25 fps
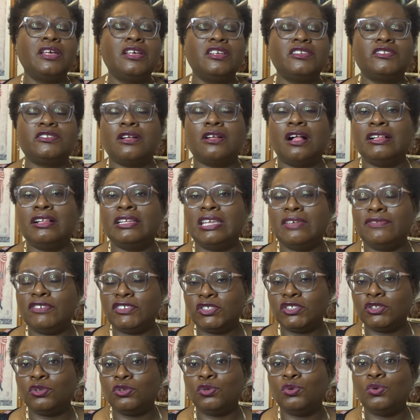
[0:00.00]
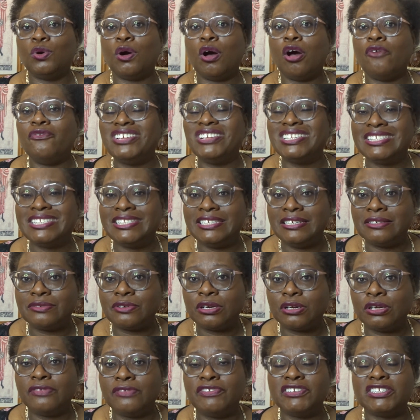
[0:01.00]
So I'll give a score of a
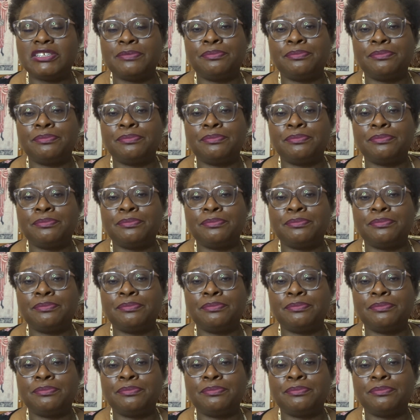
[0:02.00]
0 if it's